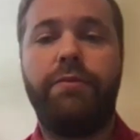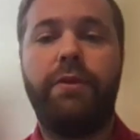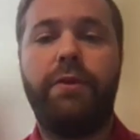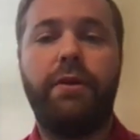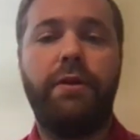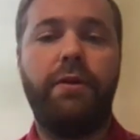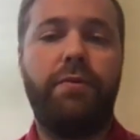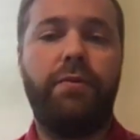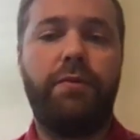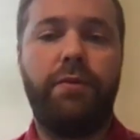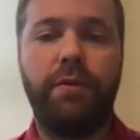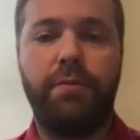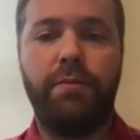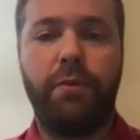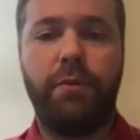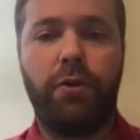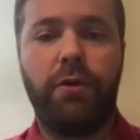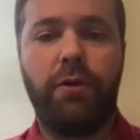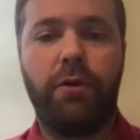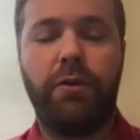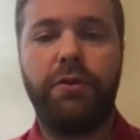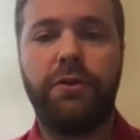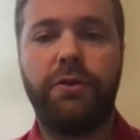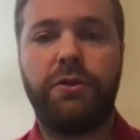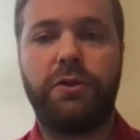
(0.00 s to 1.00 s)
the
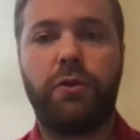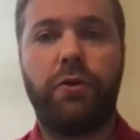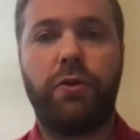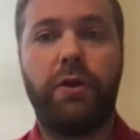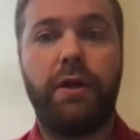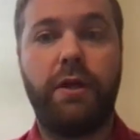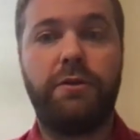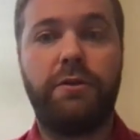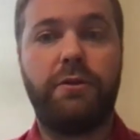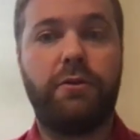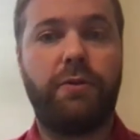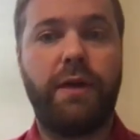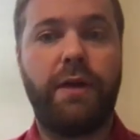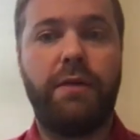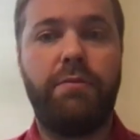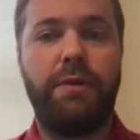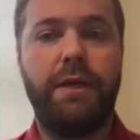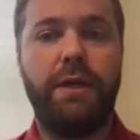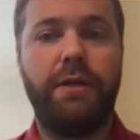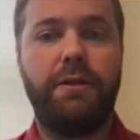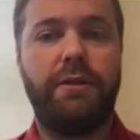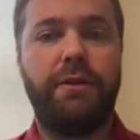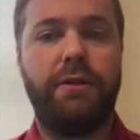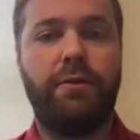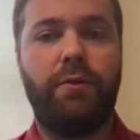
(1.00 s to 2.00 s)
moral of the story is the red
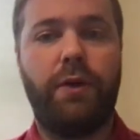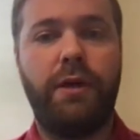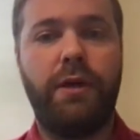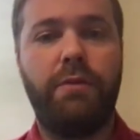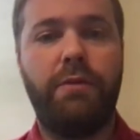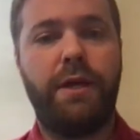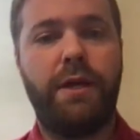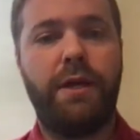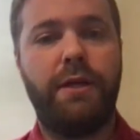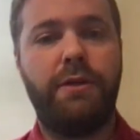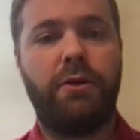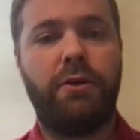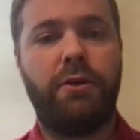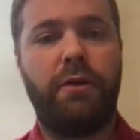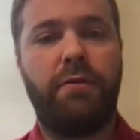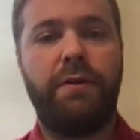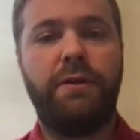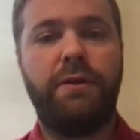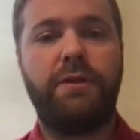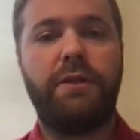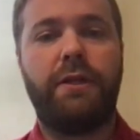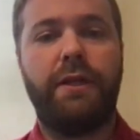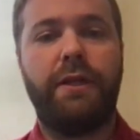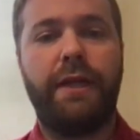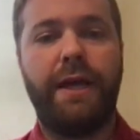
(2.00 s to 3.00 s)
beads and the white beads are
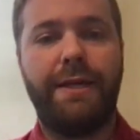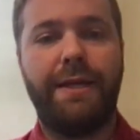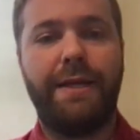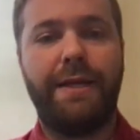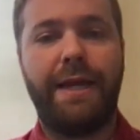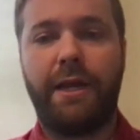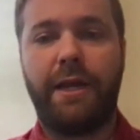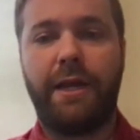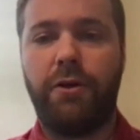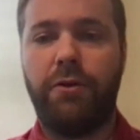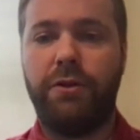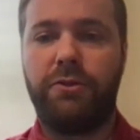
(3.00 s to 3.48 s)
physically identical.